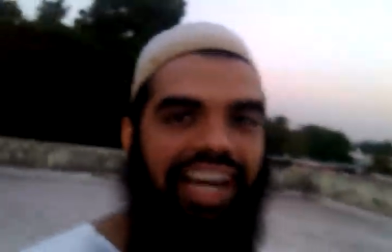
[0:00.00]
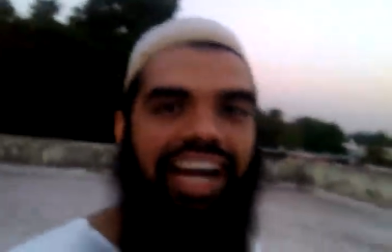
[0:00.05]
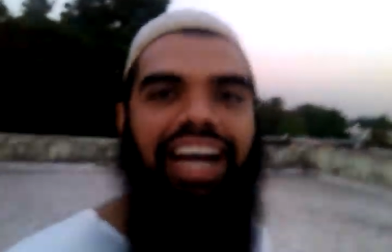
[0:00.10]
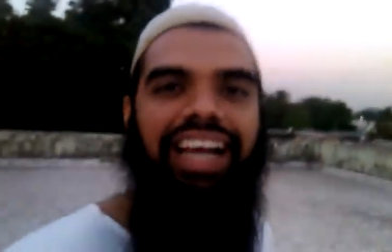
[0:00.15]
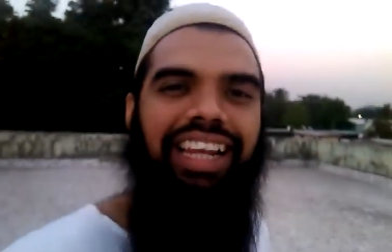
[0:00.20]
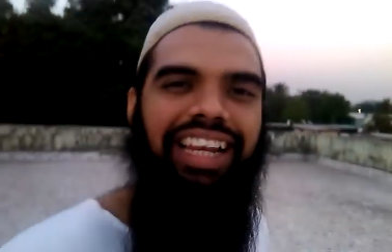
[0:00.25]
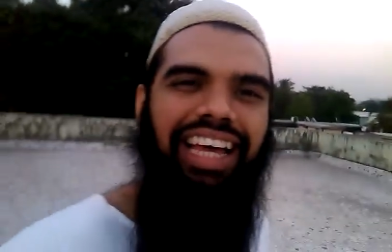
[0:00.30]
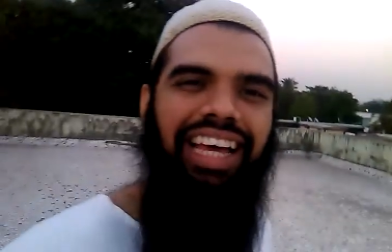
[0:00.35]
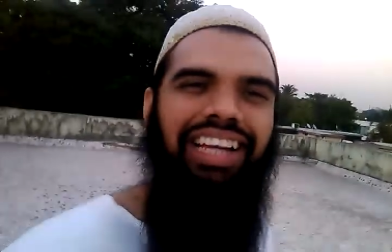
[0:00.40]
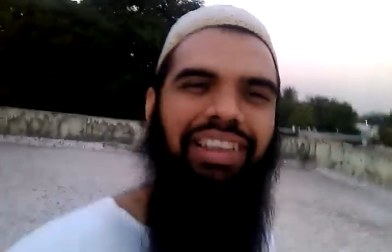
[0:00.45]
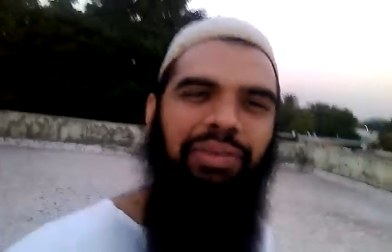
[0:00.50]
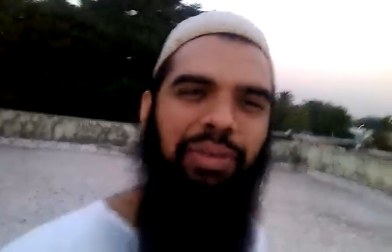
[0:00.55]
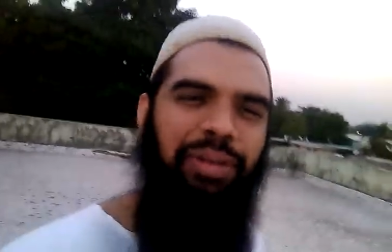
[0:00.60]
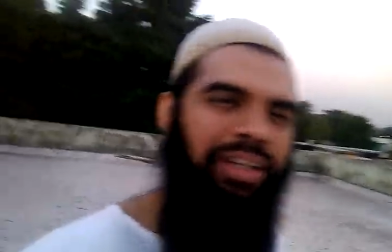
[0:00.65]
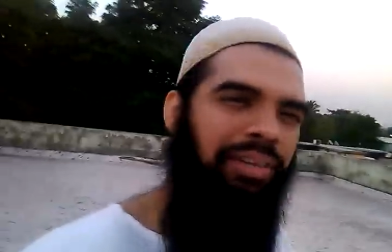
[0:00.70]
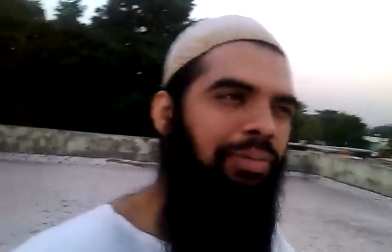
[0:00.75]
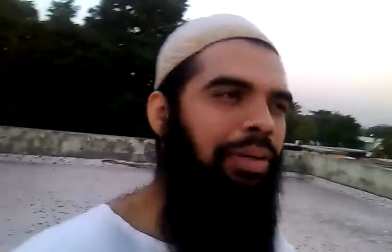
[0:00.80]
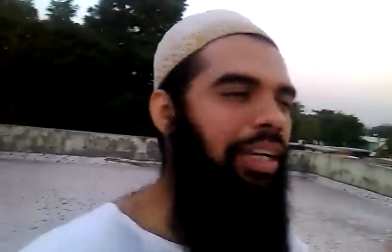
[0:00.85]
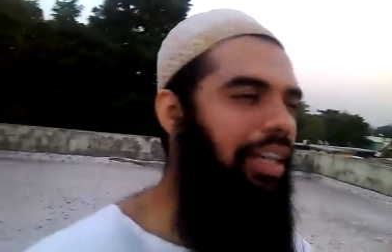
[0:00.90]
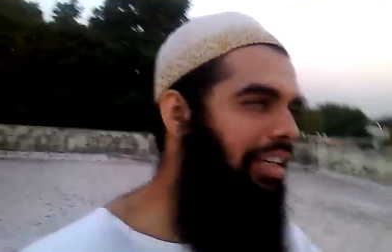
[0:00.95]
I like
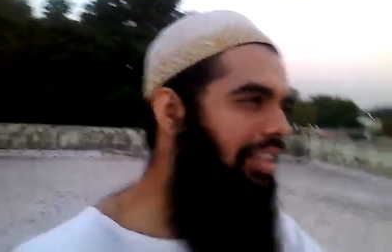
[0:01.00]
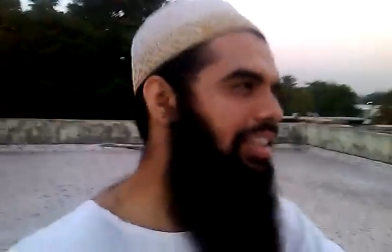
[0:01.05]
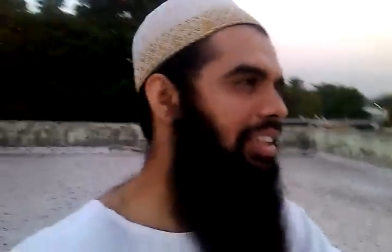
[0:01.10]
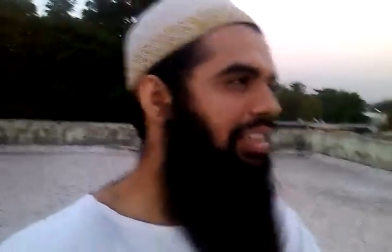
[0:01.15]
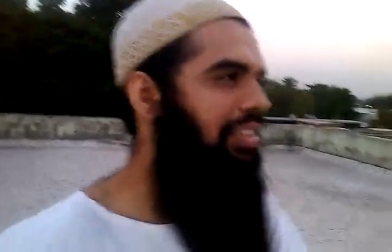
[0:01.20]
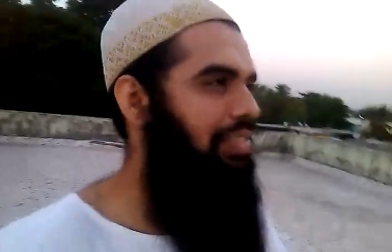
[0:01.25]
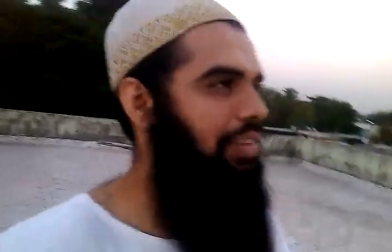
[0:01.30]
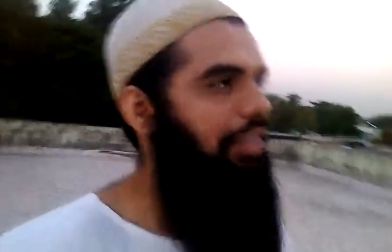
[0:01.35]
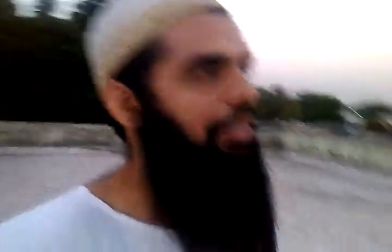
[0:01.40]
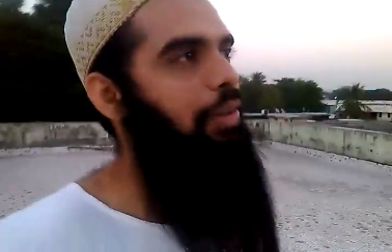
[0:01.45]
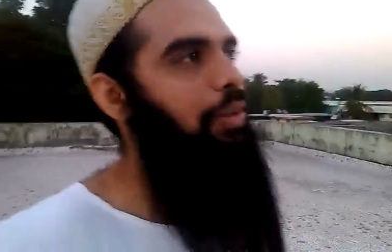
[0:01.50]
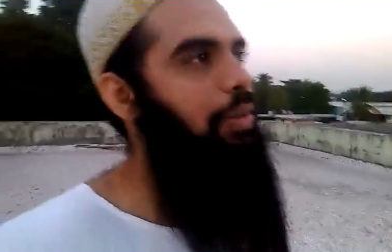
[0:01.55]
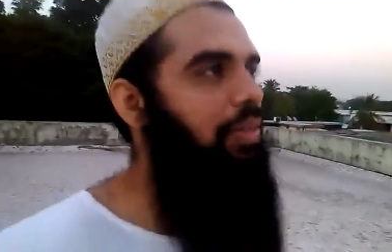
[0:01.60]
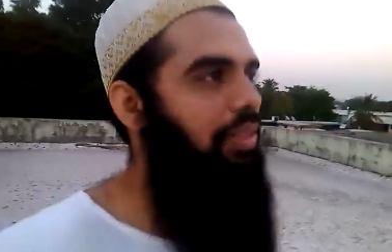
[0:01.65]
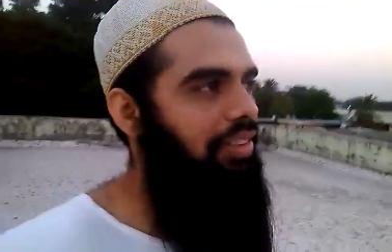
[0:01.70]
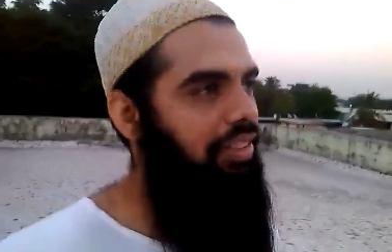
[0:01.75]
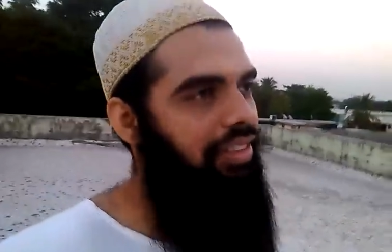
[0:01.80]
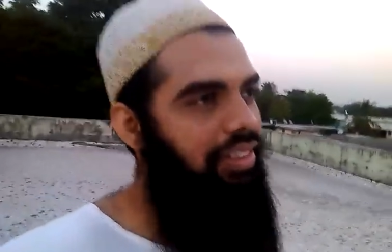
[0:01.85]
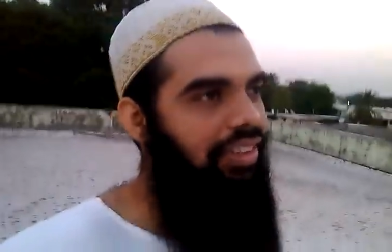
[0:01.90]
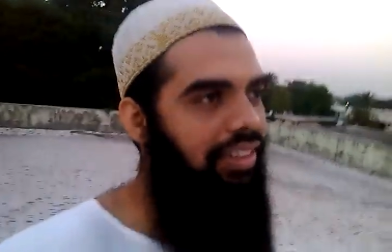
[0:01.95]
making these
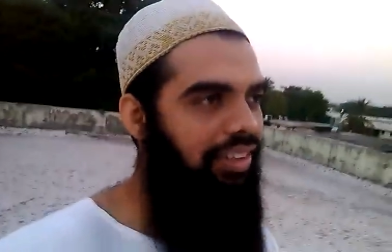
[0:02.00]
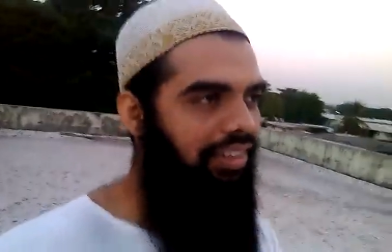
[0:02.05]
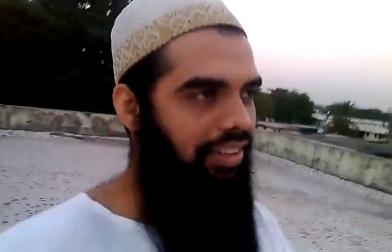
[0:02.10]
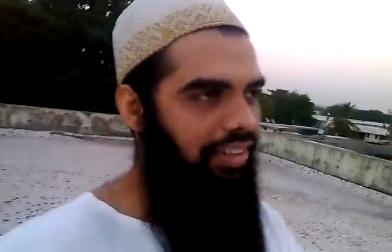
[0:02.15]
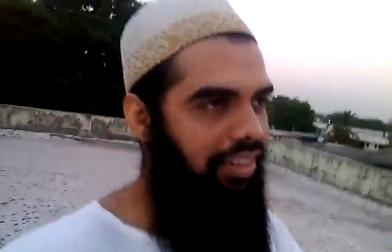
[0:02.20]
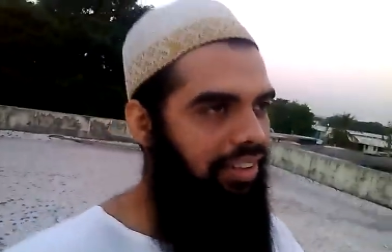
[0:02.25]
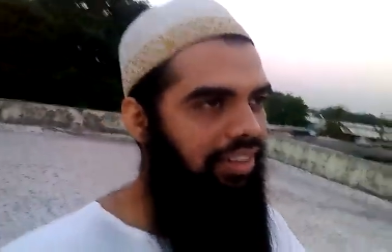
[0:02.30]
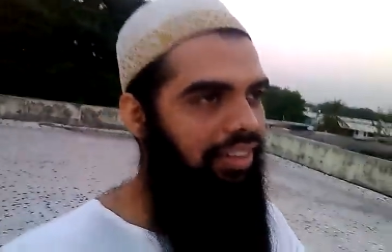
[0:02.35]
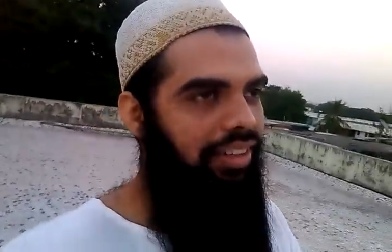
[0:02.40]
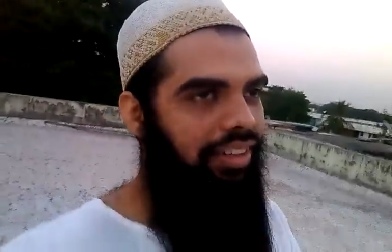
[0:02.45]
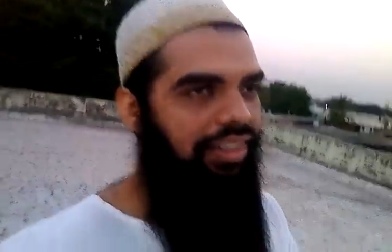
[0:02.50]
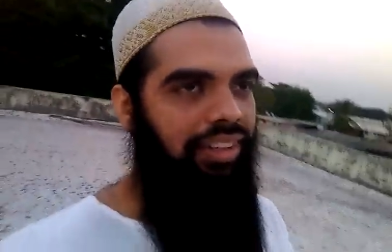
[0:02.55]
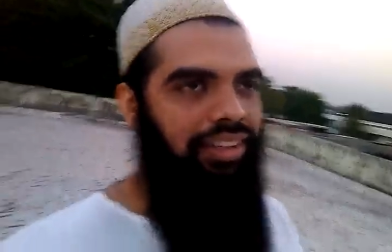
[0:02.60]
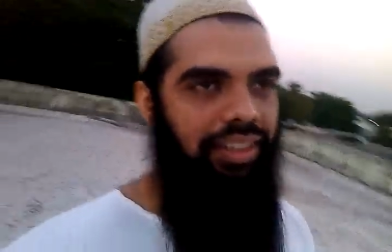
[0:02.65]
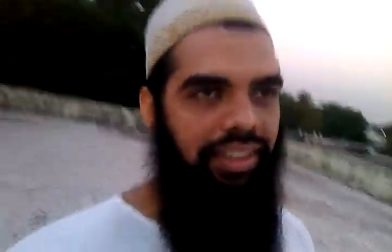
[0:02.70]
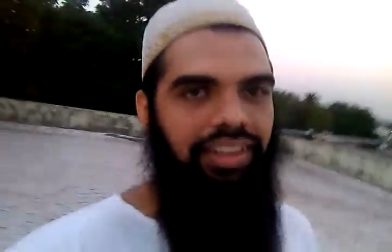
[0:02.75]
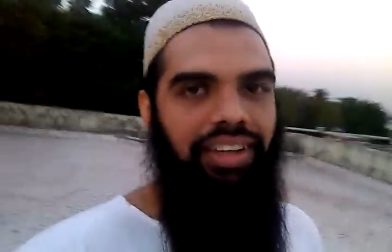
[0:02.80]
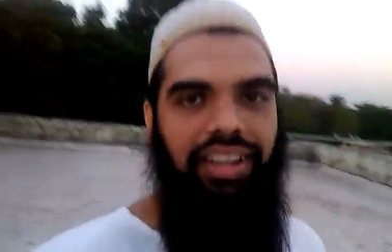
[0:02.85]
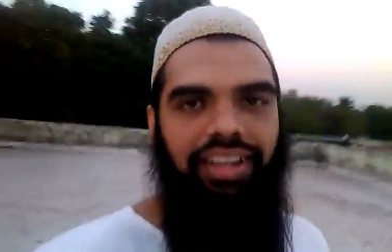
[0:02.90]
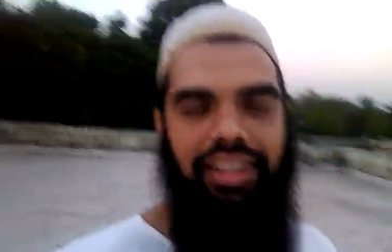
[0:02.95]
videos.
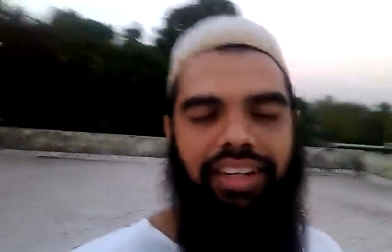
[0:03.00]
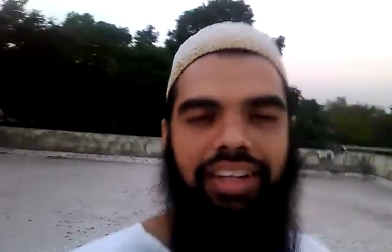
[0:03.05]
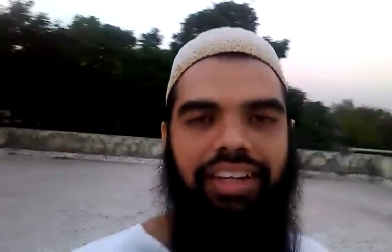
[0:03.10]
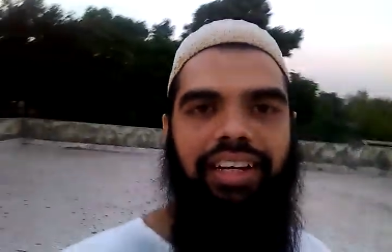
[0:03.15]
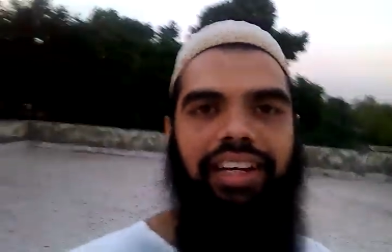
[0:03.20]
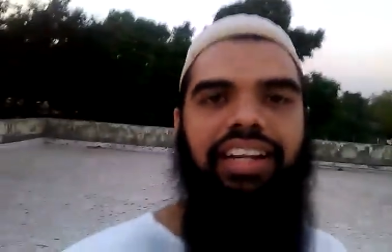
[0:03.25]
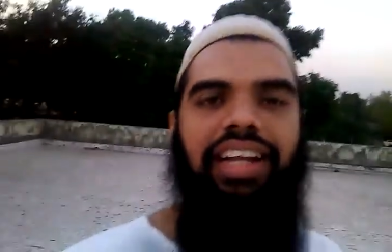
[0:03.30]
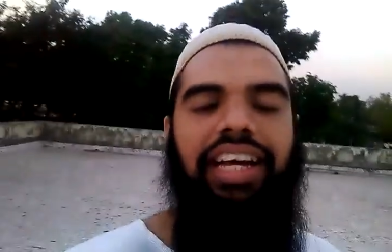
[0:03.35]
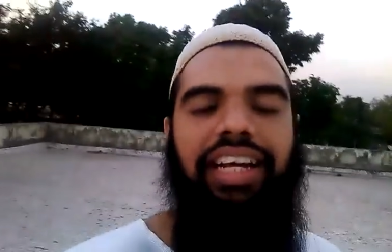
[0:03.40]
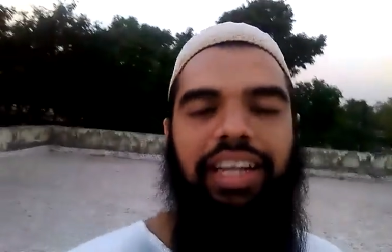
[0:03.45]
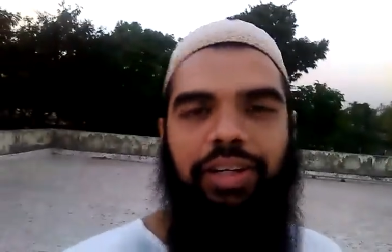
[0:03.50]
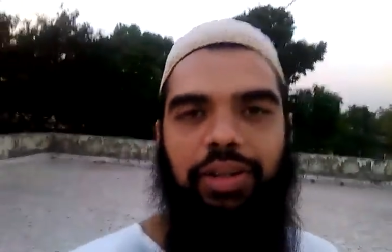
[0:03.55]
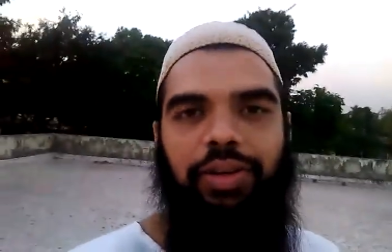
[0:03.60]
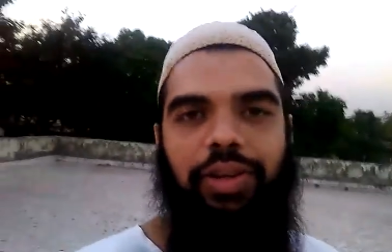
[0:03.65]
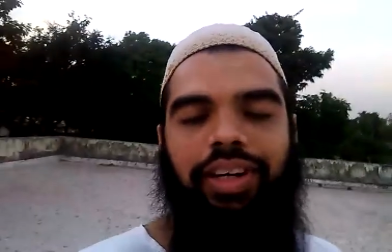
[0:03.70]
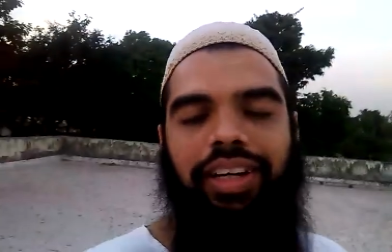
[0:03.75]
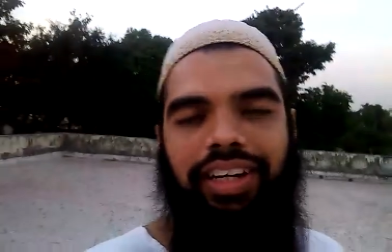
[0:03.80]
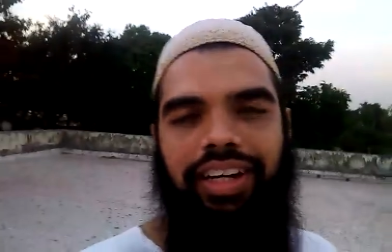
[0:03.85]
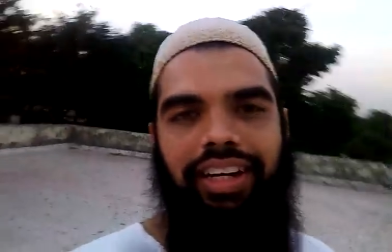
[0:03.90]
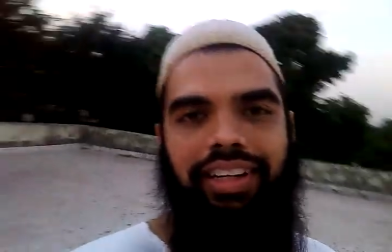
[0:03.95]
I really like
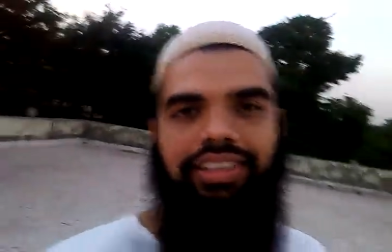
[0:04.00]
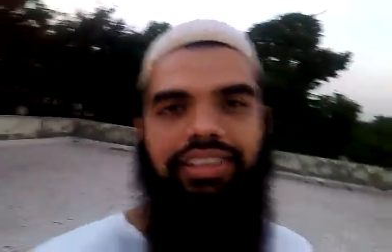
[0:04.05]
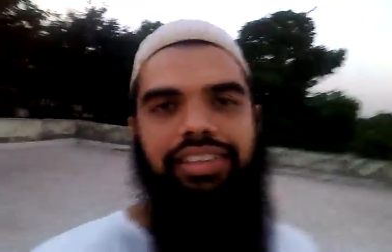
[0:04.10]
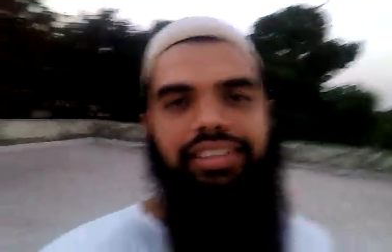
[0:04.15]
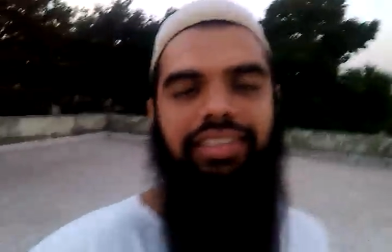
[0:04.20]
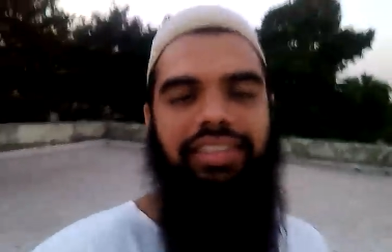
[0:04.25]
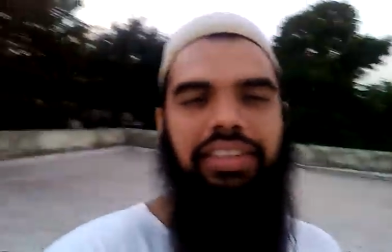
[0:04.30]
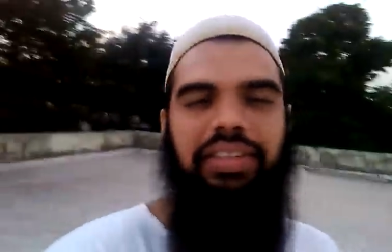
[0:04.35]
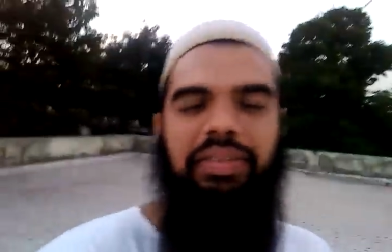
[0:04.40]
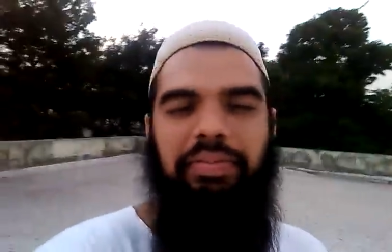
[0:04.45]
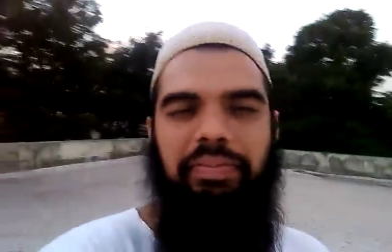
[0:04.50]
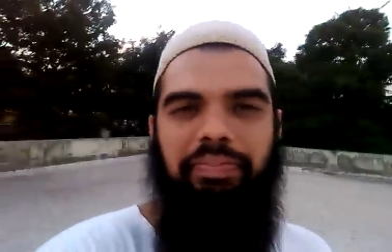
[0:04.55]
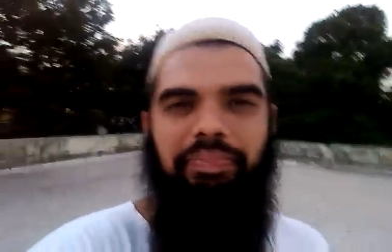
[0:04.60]
talking like this.